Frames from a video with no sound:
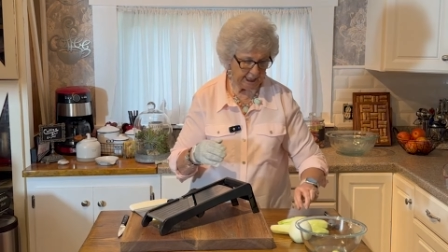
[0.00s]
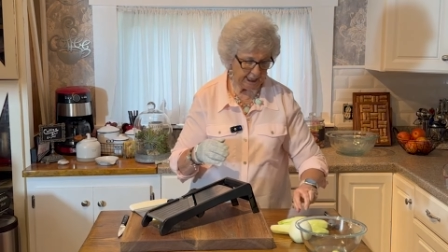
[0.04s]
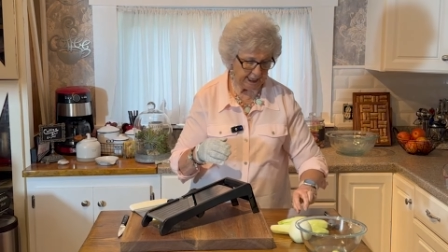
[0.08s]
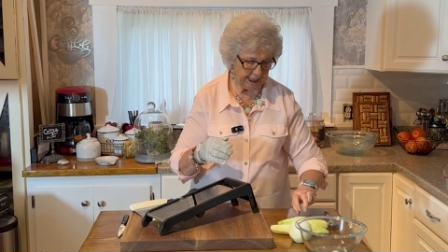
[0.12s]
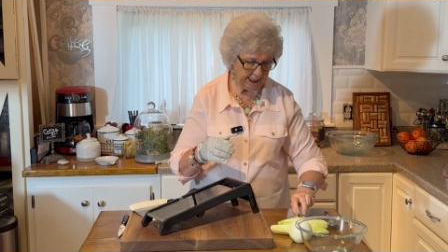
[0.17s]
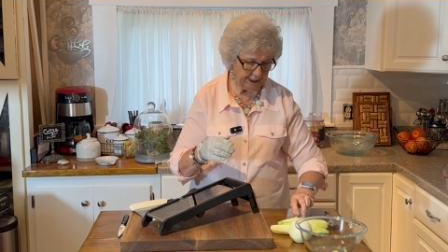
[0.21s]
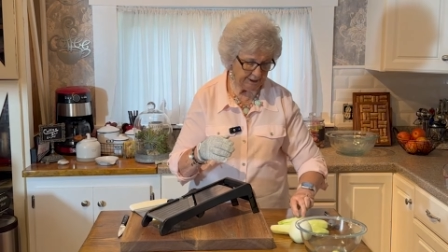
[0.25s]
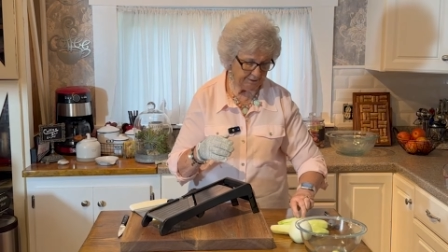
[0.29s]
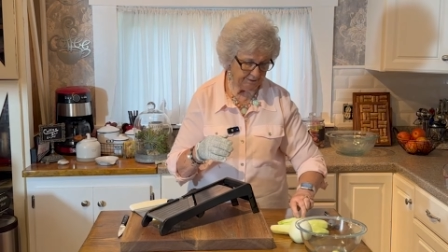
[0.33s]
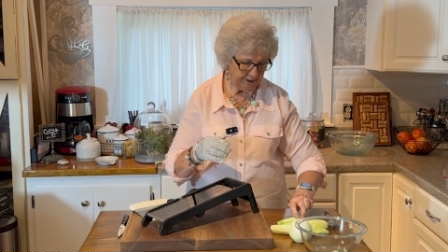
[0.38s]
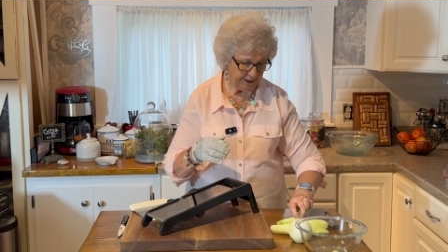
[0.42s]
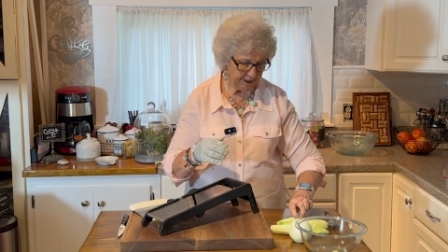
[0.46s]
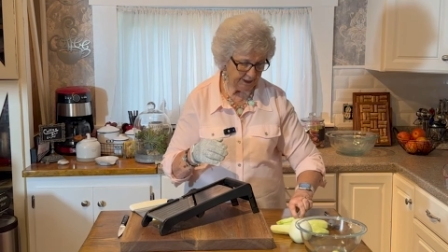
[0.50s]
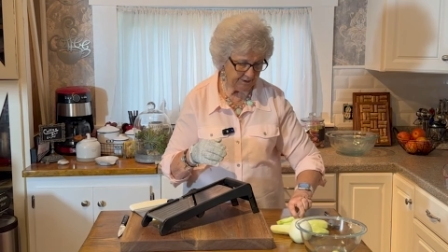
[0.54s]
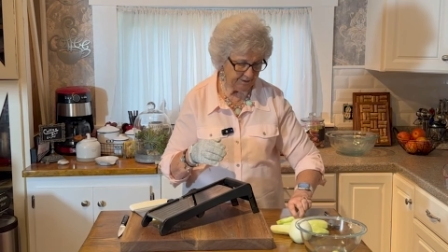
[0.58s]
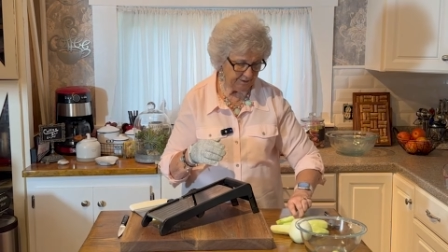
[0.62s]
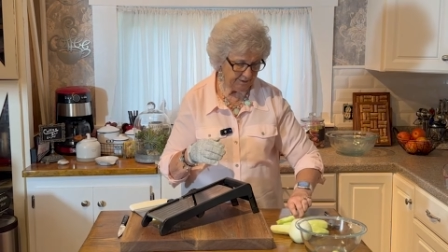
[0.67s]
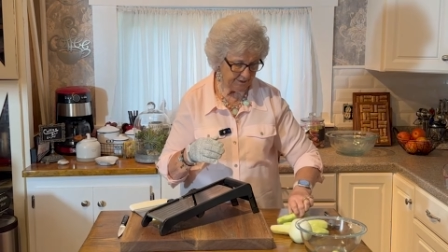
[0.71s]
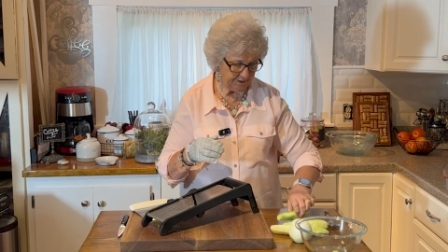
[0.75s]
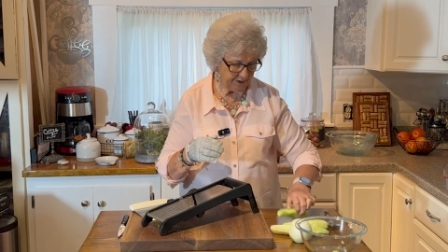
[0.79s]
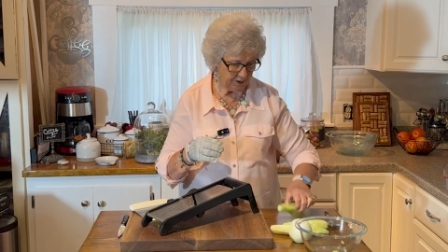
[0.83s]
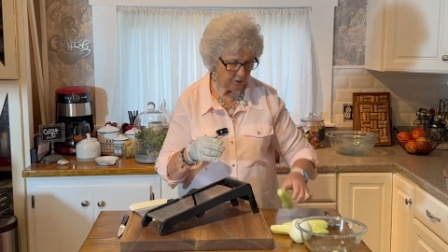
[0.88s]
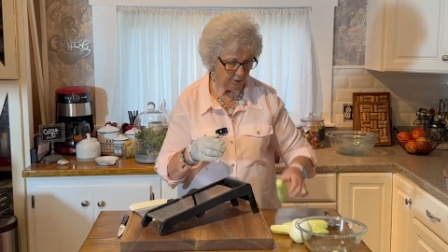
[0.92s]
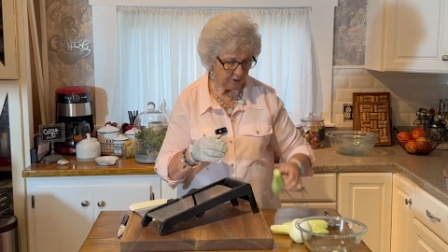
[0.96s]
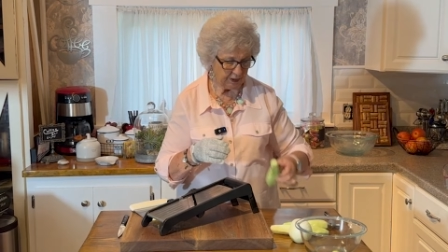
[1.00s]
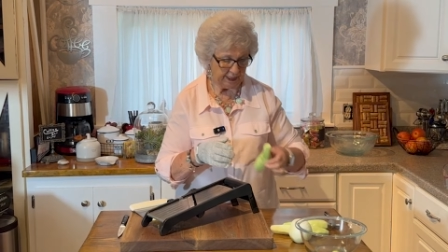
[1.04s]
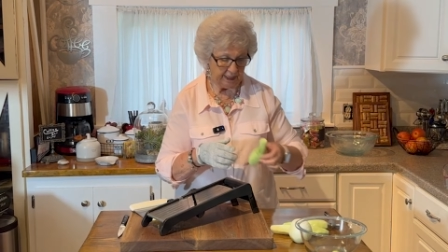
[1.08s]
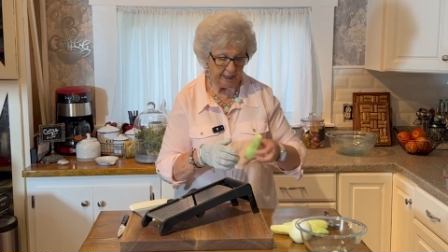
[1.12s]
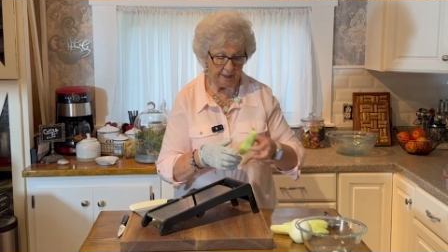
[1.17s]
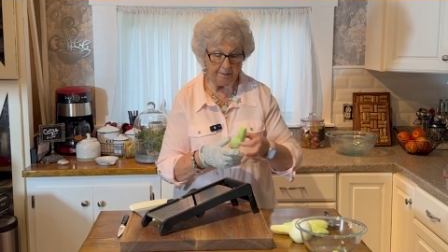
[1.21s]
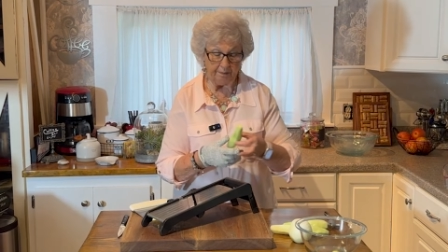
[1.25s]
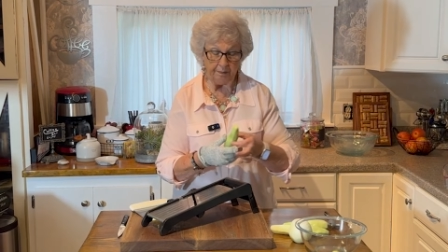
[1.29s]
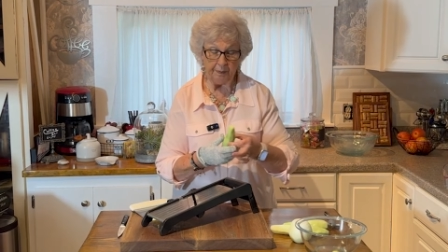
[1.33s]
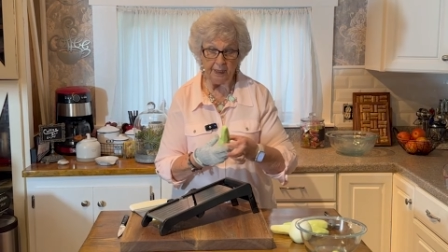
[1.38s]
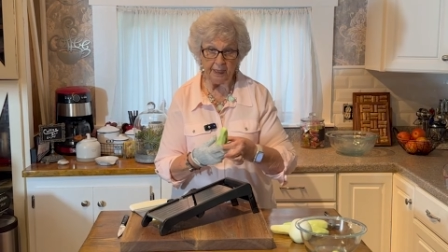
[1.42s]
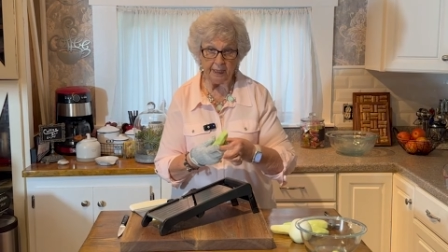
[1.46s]
and then they'll
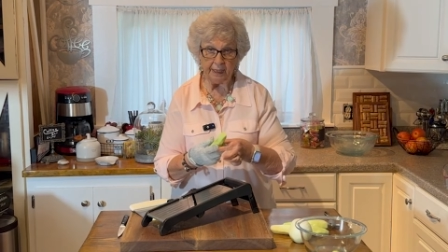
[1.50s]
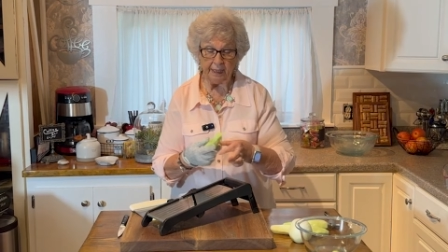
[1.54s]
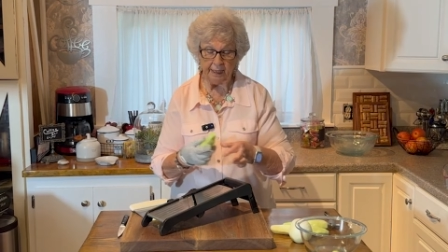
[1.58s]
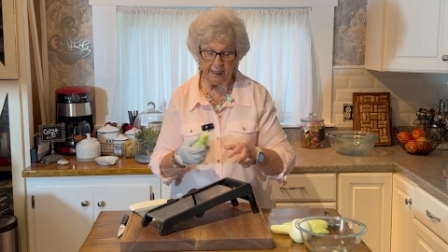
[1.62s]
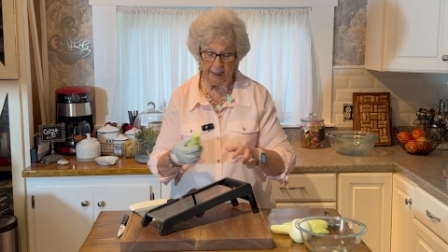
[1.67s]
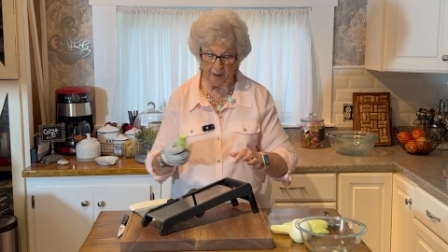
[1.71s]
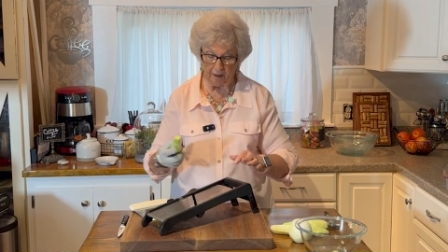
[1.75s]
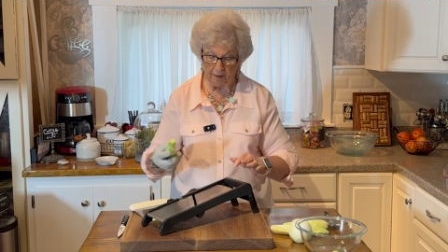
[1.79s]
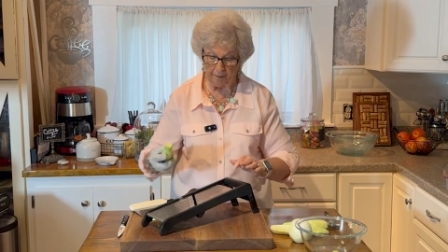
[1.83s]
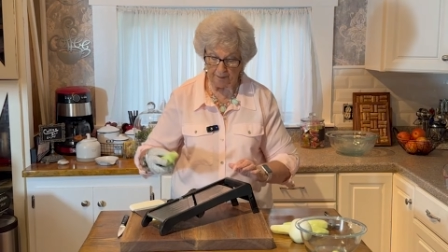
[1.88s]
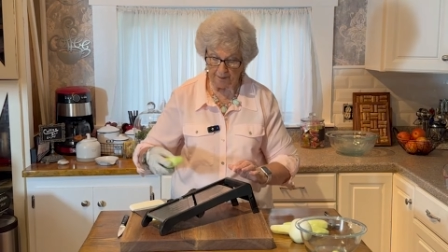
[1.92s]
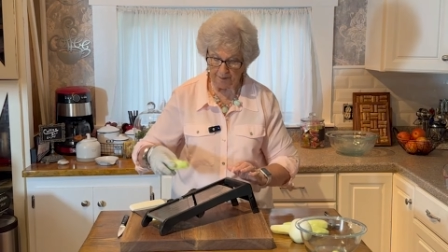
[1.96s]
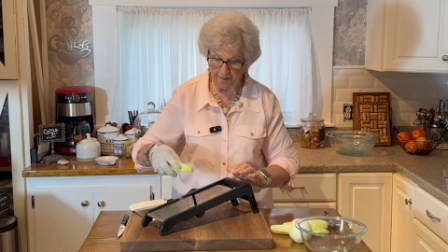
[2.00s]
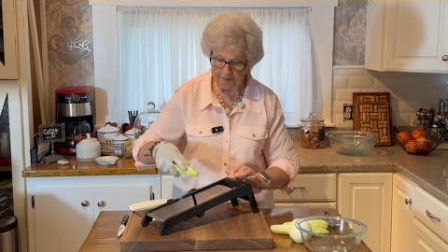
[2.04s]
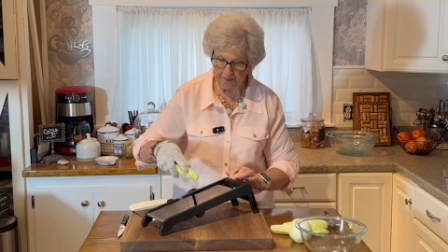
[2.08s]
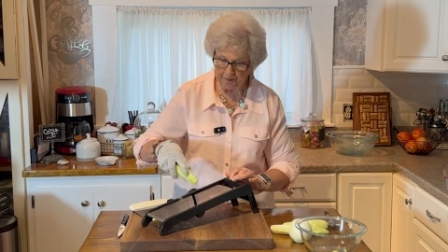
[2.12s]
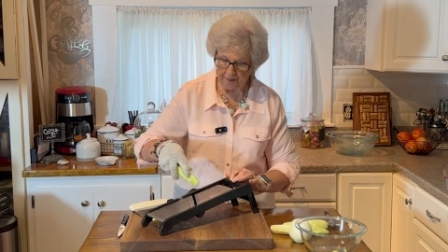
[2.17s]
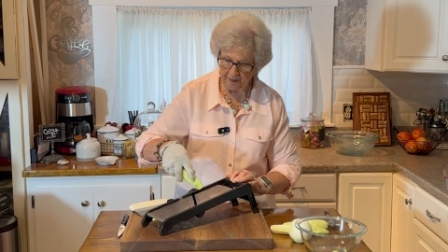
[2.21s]
keep picking them,